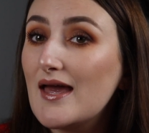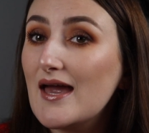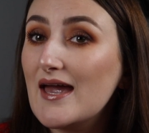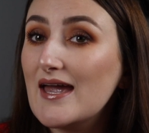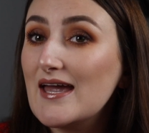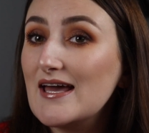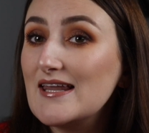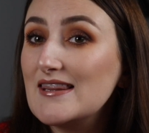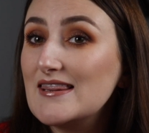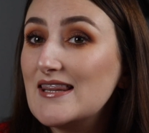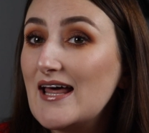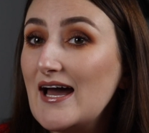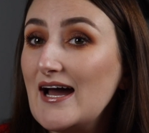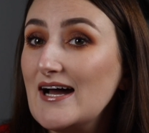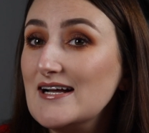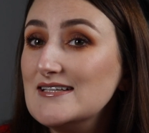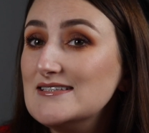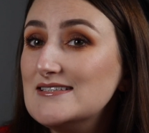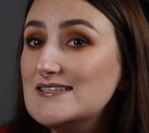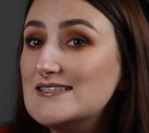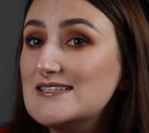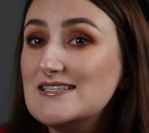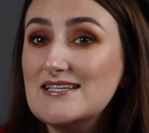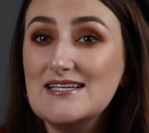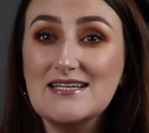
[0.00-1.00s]
And that
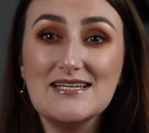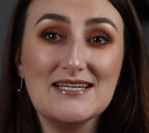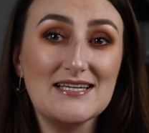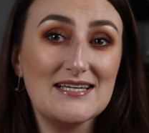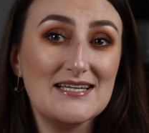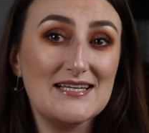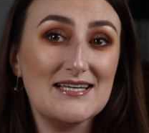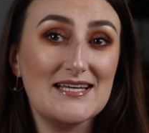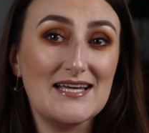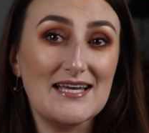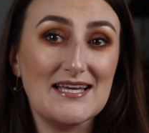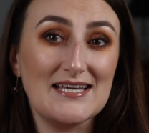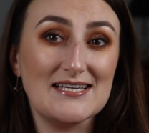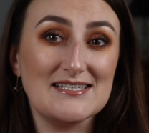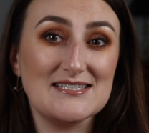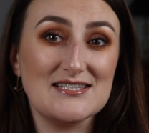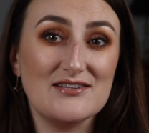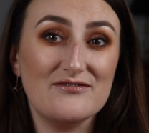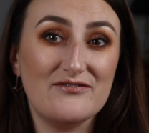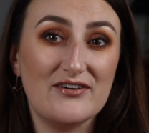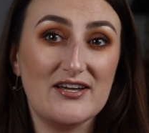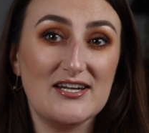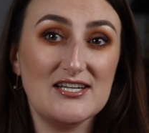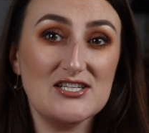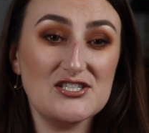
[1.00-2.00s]
is the
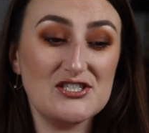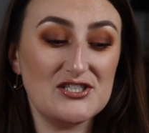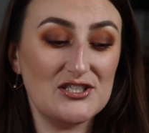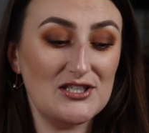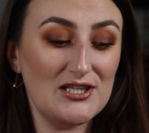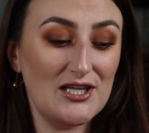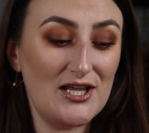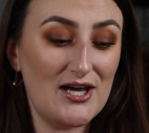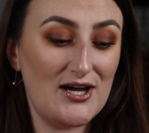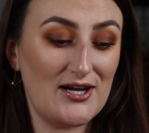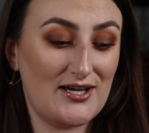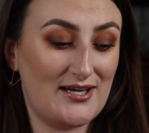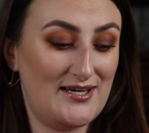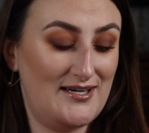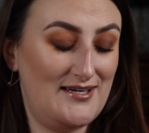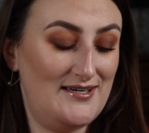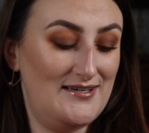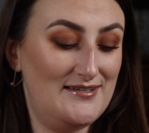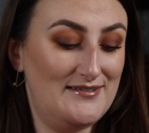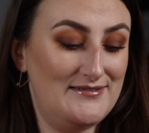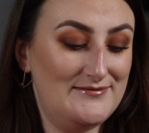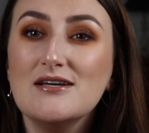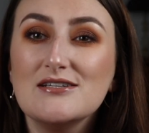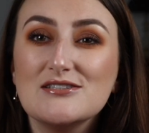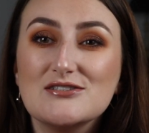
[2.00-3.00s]
finished look.
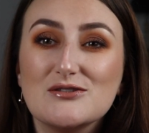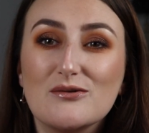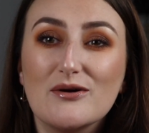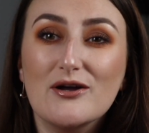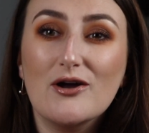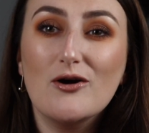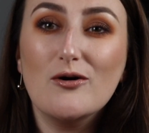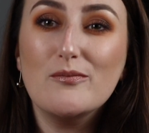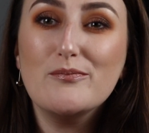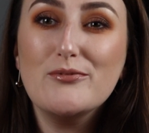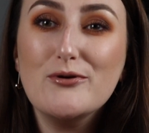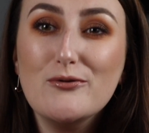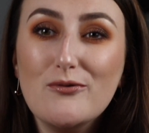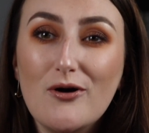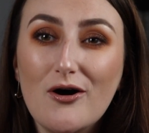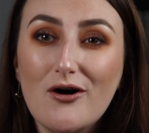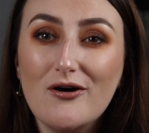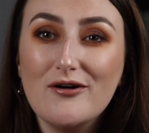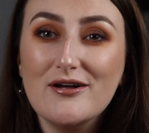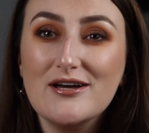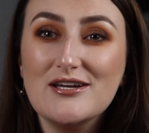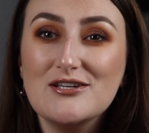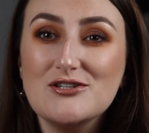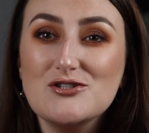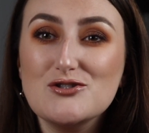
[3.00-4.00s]
So I hope you
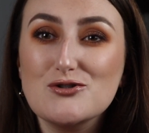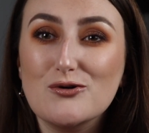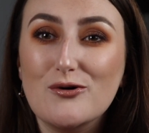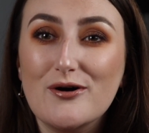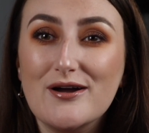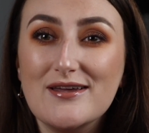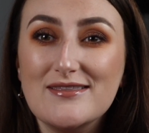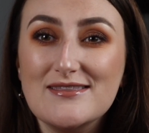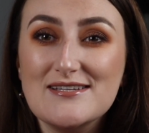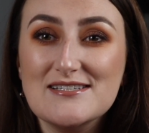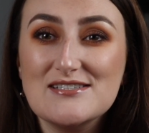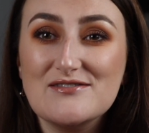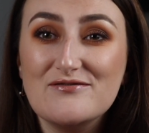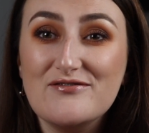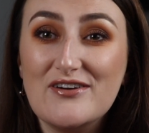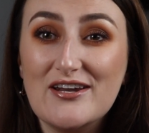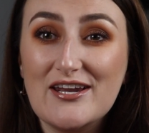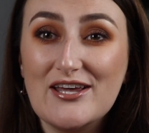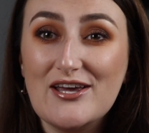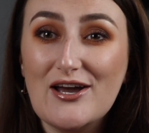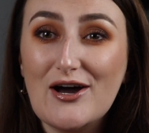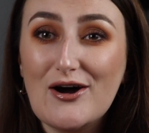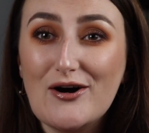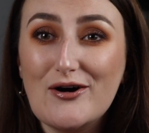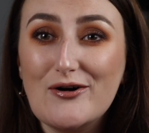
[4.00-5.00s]
all enjoyed this
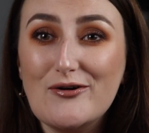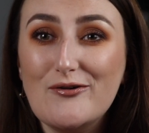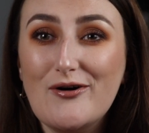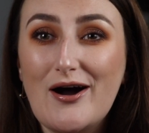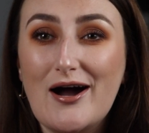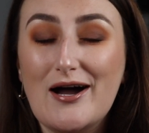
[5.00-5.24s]
video.